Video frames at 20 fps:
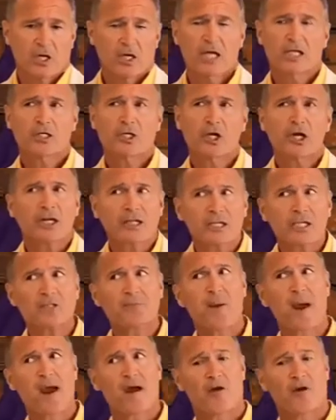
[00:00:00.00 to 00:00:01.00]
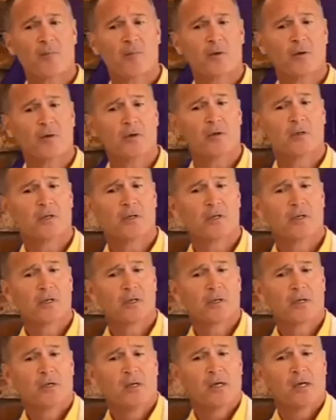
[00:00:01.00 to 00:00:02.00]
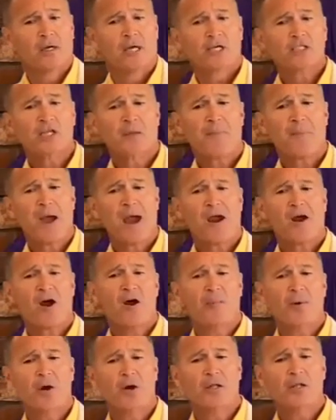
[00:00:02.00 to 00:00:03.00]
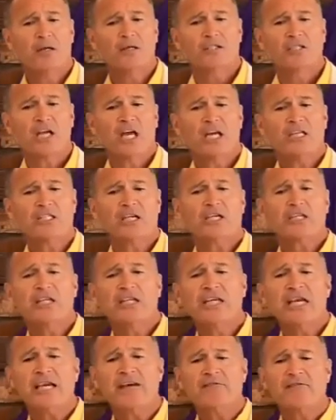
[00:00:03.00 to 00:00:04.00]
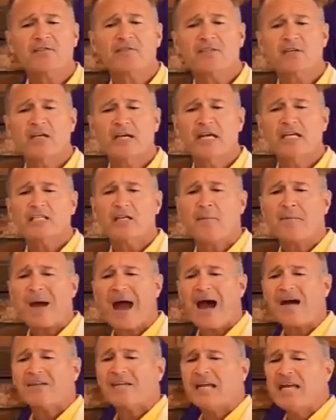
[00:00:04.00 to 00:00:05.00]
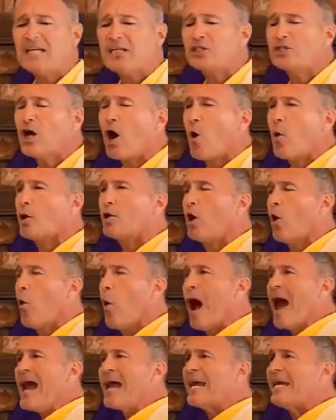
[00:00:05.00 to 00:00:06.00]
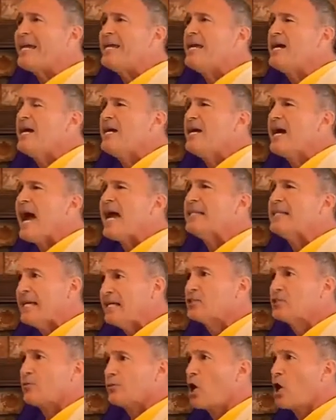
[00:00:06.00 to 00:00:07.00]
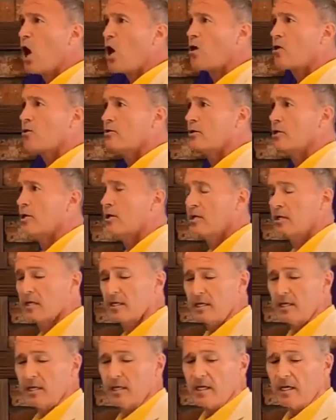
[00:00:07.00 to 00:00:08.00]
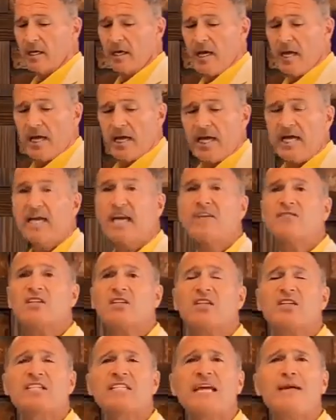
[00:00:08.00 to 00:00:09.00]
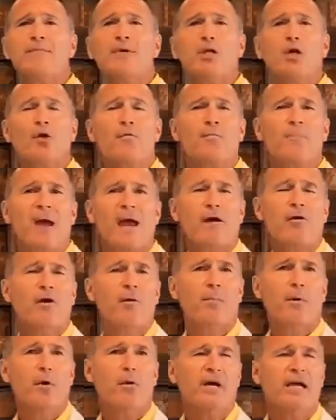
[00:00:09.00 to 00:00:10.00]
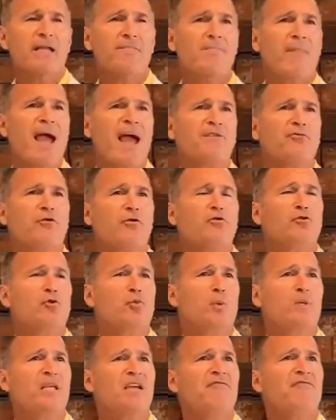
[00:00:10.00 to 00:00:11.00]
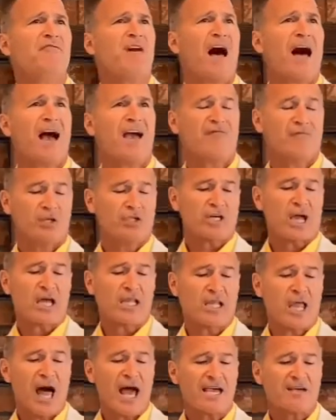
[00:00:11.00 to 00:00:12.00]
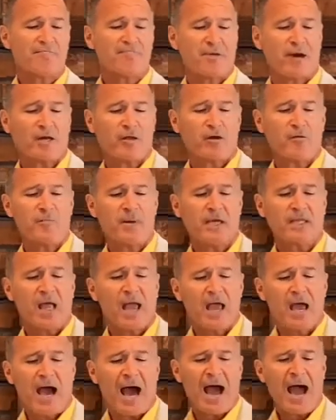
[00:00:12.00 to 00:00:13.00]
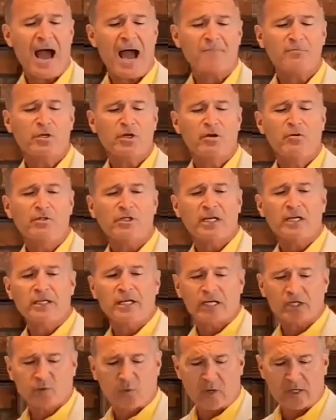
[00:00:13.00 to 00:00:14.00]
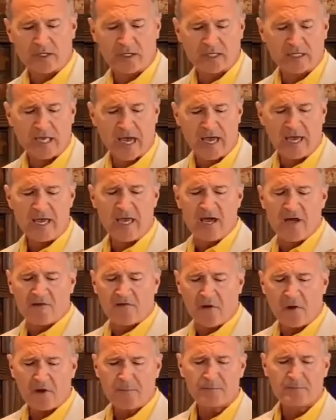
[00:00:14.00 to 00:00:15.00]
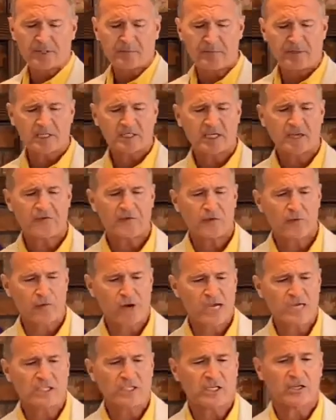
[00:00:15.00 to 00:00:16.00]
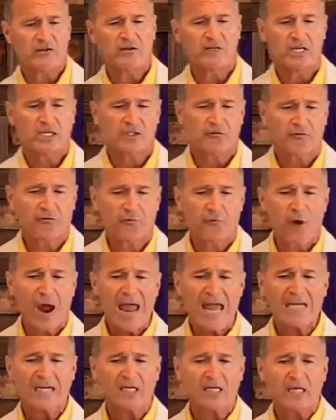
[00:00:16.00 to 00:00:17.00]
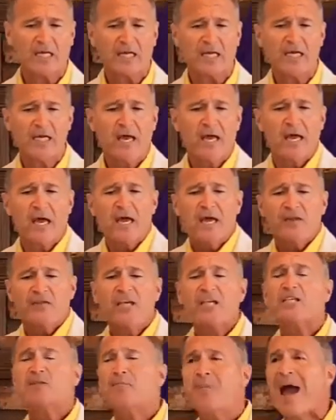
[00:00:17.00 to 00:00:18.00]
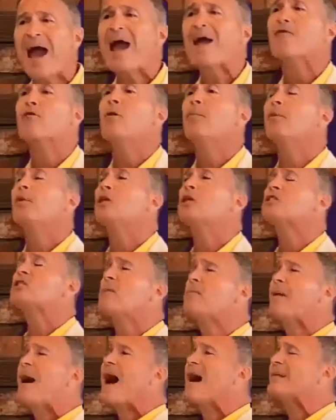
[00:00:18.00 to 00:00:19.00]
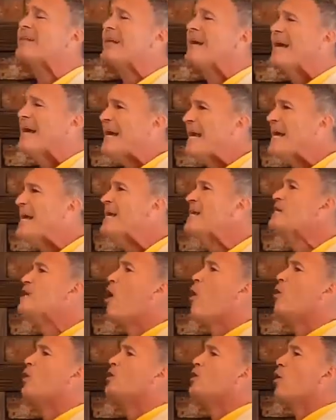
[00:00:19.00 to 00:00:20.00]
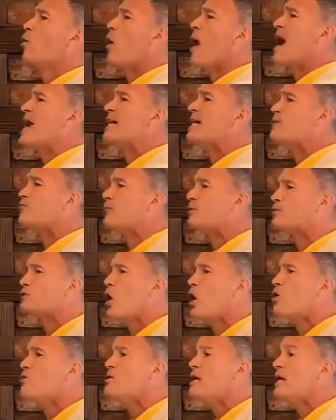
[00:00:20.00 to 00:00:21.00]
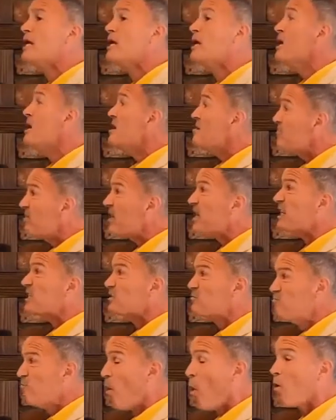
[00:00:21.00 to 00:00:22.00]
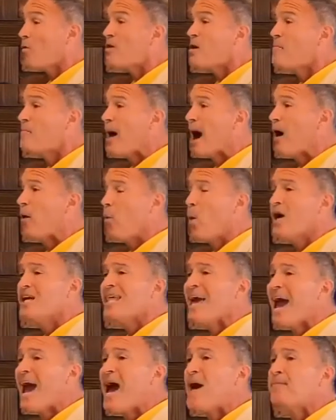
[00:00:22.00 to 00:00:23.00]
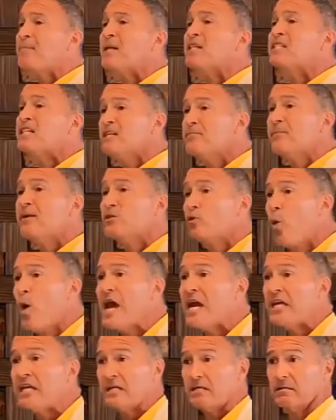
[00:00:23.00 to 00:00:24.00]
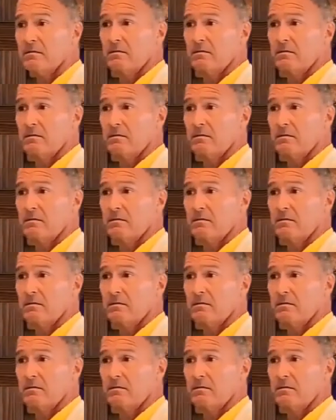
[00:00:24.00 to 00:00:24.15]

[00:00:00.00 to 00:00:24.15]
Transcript: let's look at this parable, because the parable Jesus gives is about his going away and his return. He gives a similar parable in Matthew twenty-five, which I like better, but I'm using this one today for a specific reason, because frankly, this parable is about he going away and returning, but it's more about what happens in between.